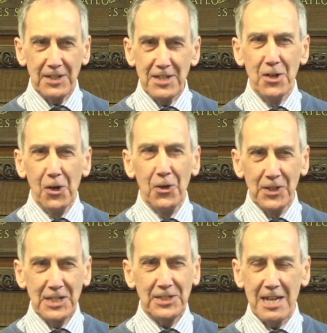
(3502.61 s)
They know
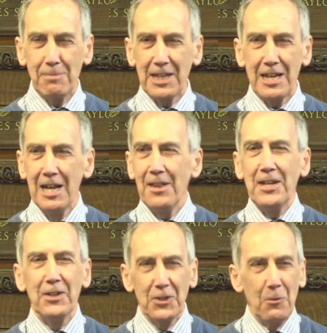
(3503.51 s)
that it's there, but they,
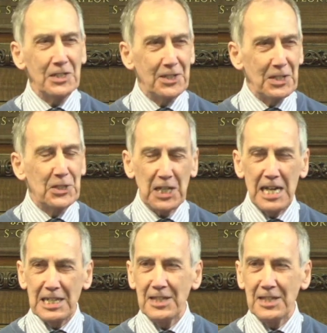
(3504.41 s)
they don't know what's inside it.